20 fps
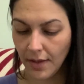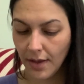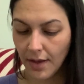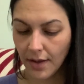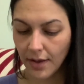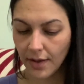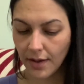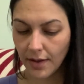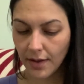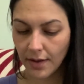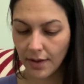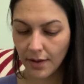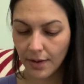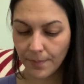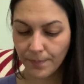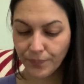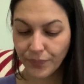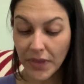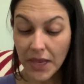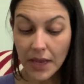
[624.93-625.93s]

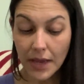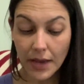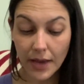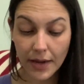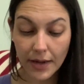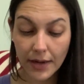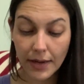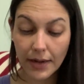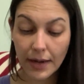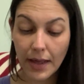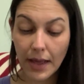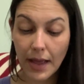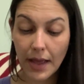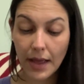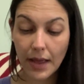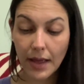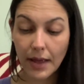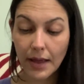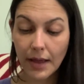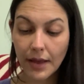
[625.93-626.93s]
And then
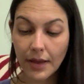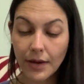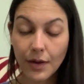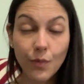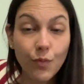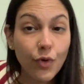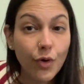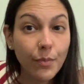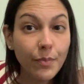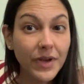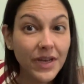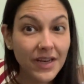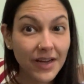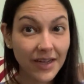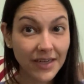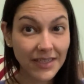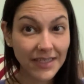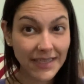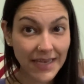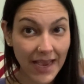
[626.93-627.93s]
I won't be
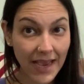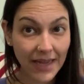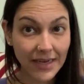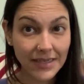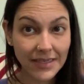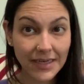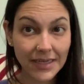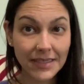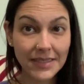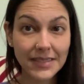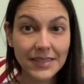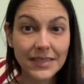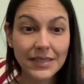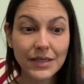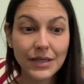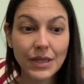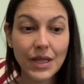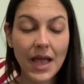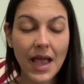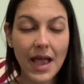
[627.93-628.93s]
done yet. I
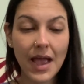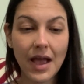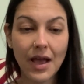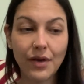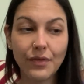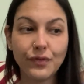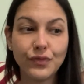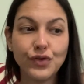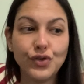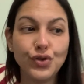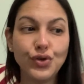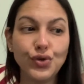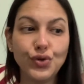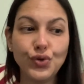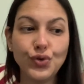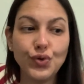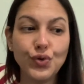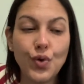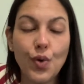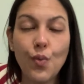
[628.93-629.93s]
still have
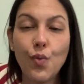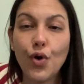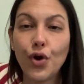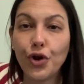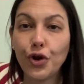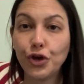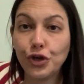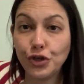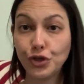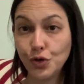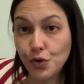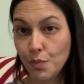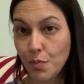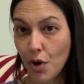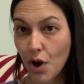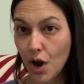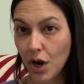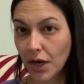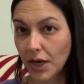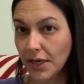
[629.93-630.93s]
to work 2
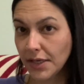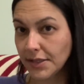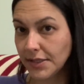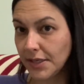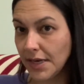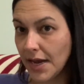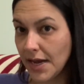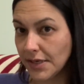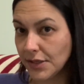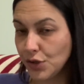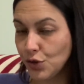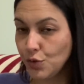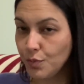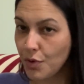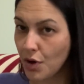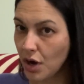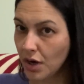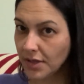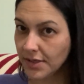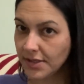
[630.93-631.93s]
pockets. It has 2
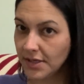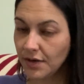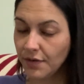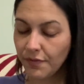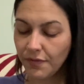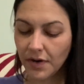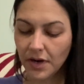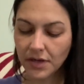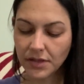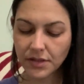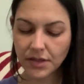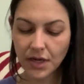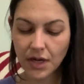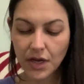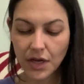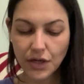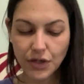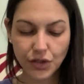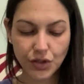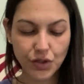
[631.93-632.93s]
pockets in the front,
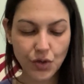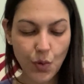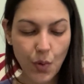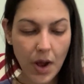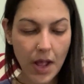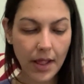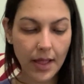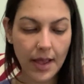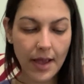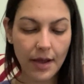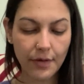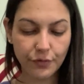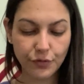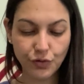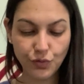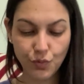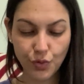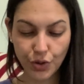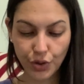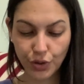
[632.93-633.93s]
so I'll have to
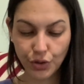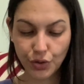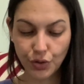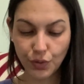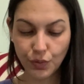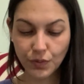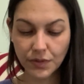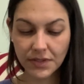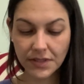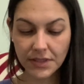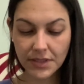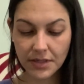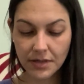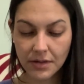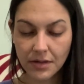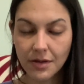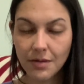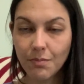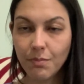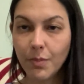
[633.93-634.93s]
work those
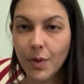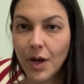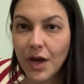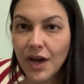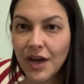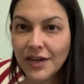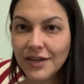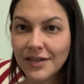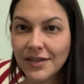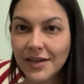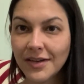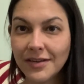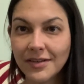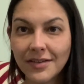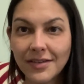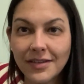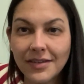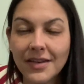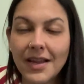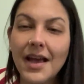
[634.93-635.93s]
still. But other
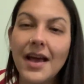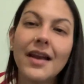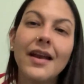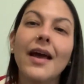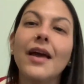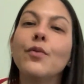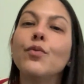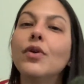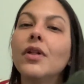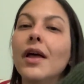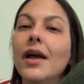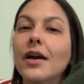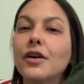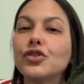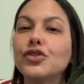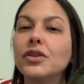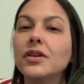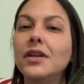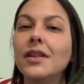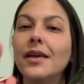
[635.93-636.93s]
than that, I will
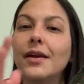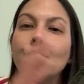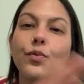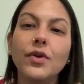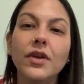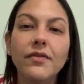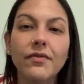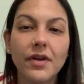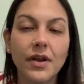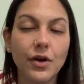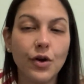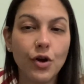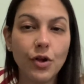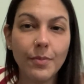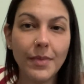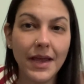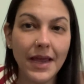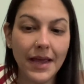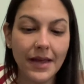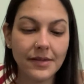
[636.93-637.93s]
actually like weave in all
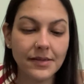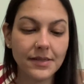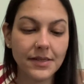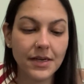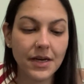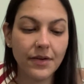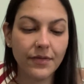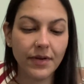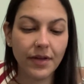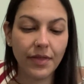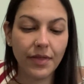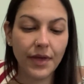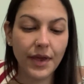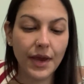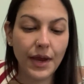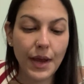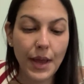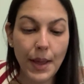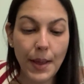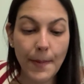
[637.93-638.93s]
my ends and
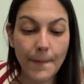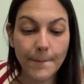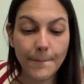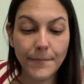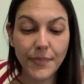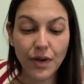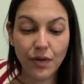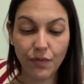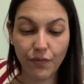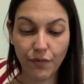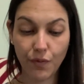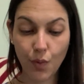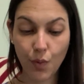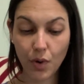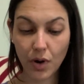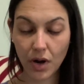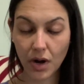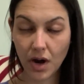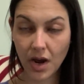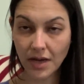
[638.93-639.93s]
everything
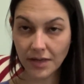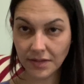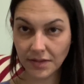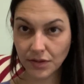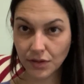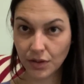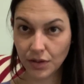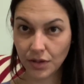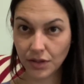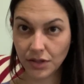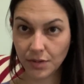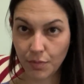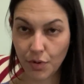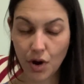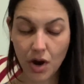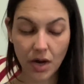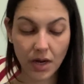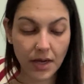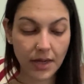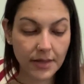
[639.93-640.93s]
before I start the
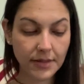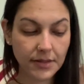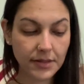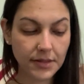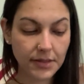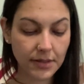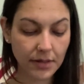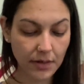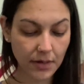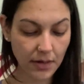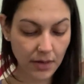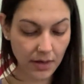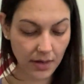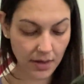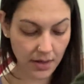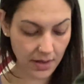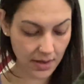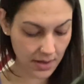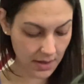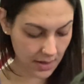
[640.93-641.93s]
pockets,
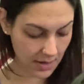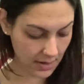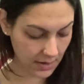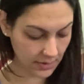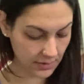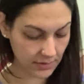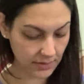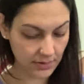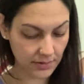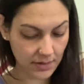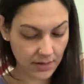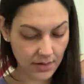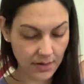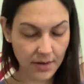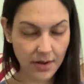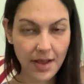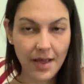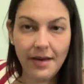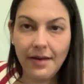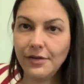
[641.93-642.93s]
and
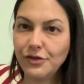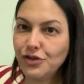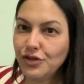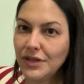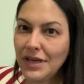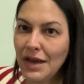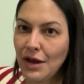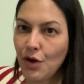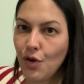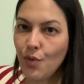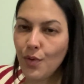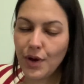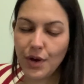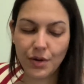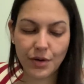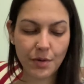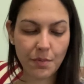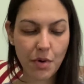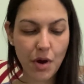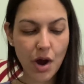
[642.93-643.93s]
then just get going on
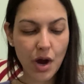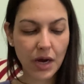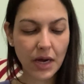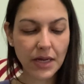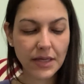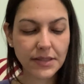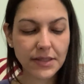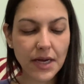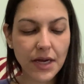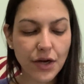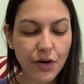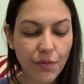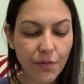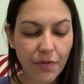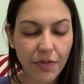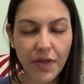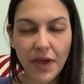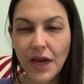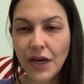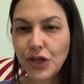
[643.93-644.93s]
the pockets. I don't
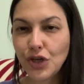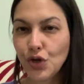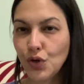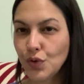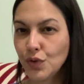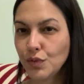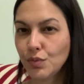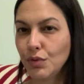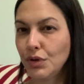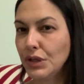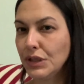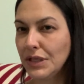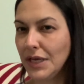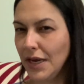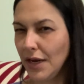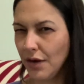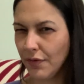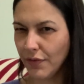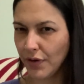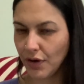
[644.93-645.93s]
think those will
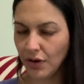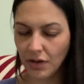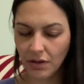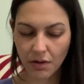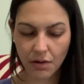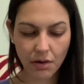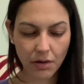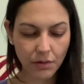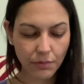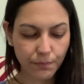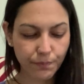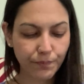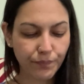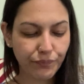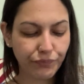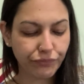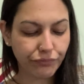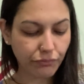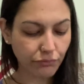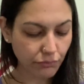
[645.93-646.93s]
take very long.
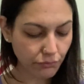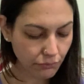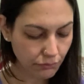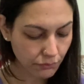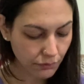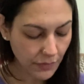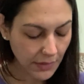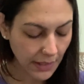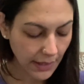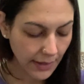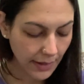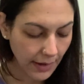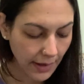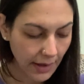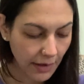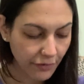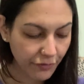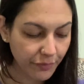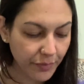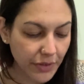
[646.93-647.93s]
And I
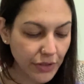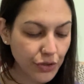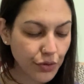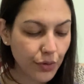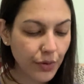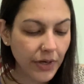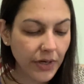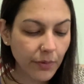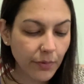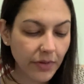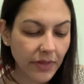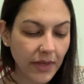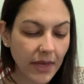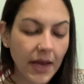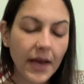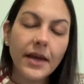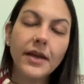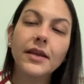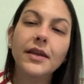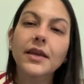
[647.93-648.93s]
have been toying with the
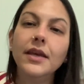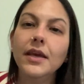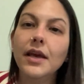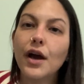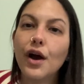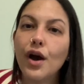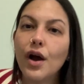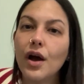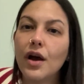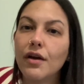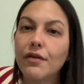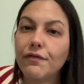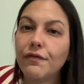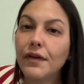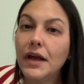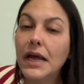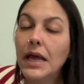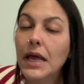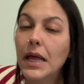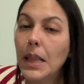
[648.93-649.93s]
idea of
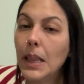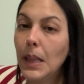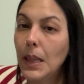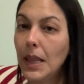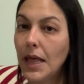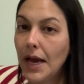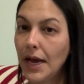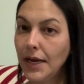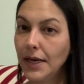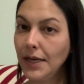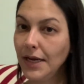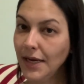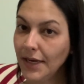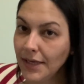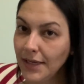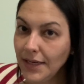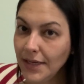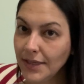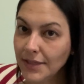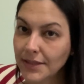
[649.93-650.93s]
lining
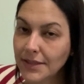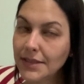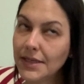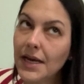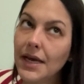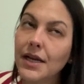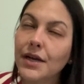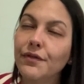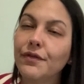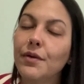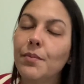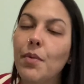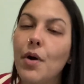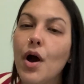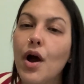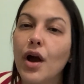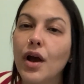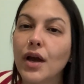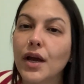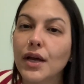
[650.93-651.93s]
the inside of the
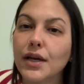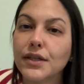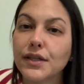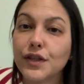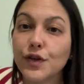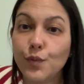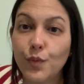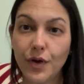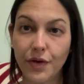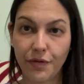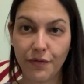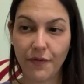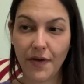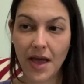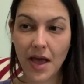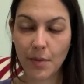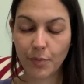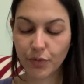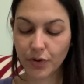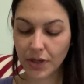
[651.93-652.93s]
pockets with
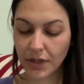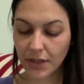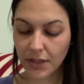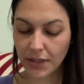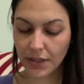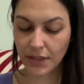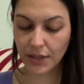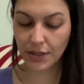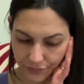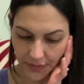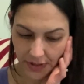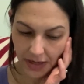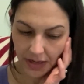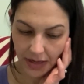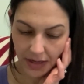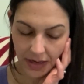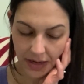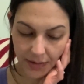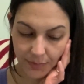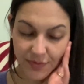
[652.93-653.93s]
fabric.
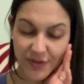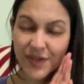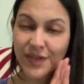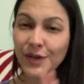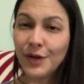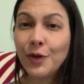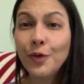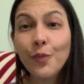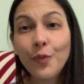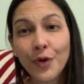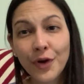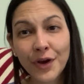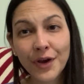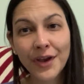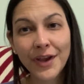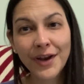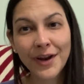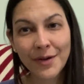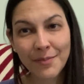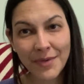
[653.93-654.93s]
I'm still
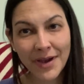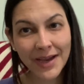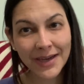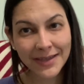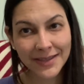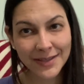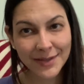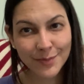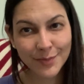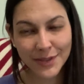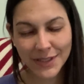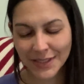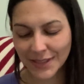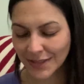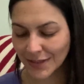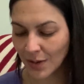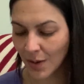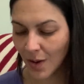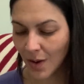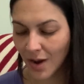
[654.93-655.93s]
working on my husband's
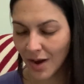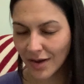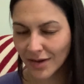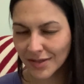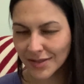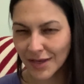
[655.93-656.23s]
socks.